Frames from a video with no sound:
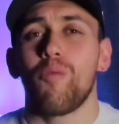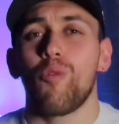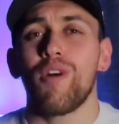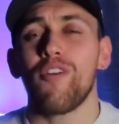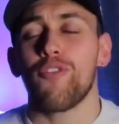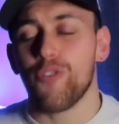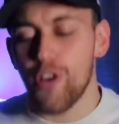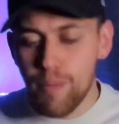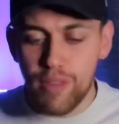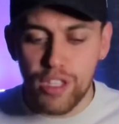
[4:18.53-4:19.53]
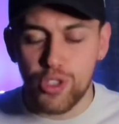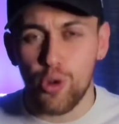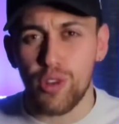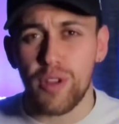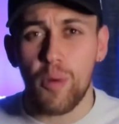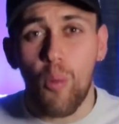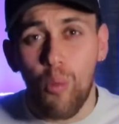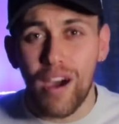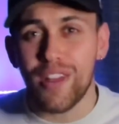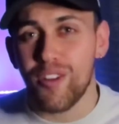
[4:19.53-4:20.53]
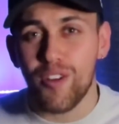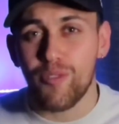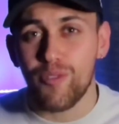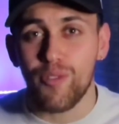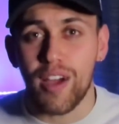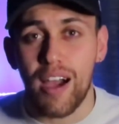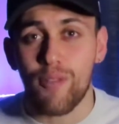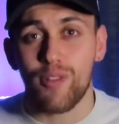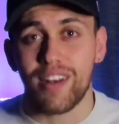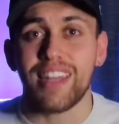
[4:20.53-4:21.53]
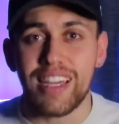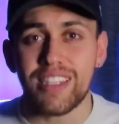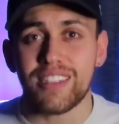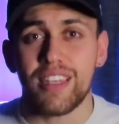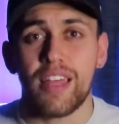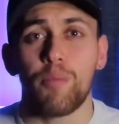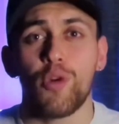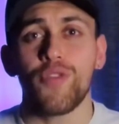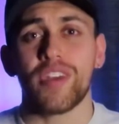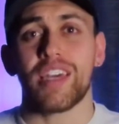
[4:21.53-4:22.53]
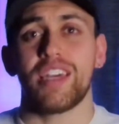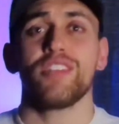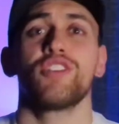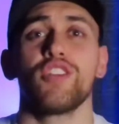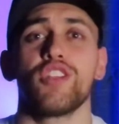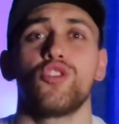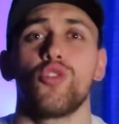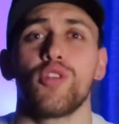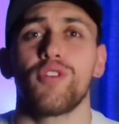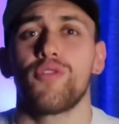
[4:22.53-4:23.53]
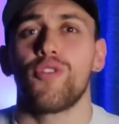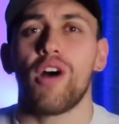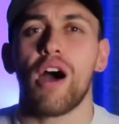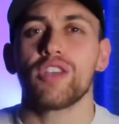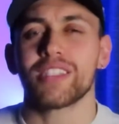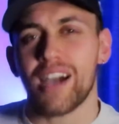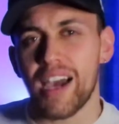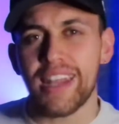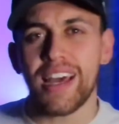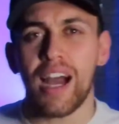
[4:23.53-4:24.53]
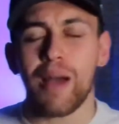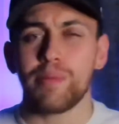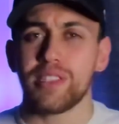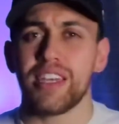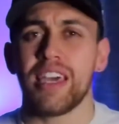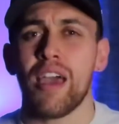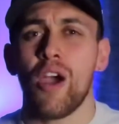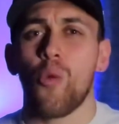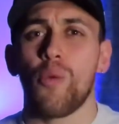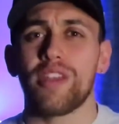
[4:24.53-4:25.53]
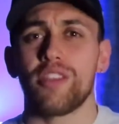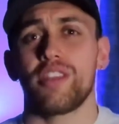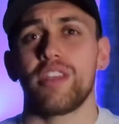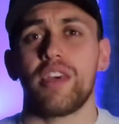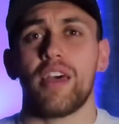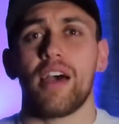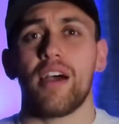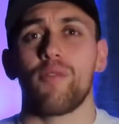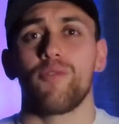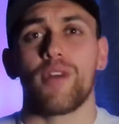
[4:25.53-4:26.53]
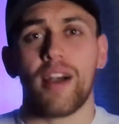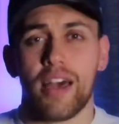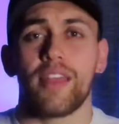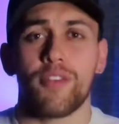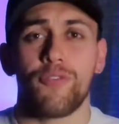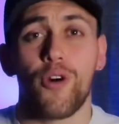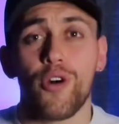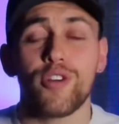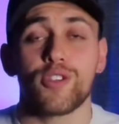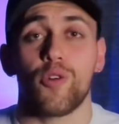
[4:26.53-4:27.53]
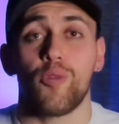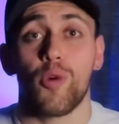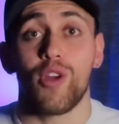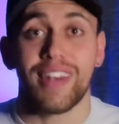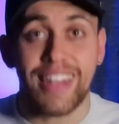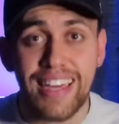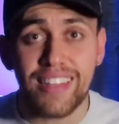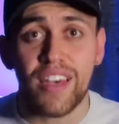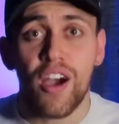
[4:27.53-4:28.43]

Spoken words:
Well, from the Jordan 1 release, moving into the Jordan 4, I was kind of upset when the photos were leaked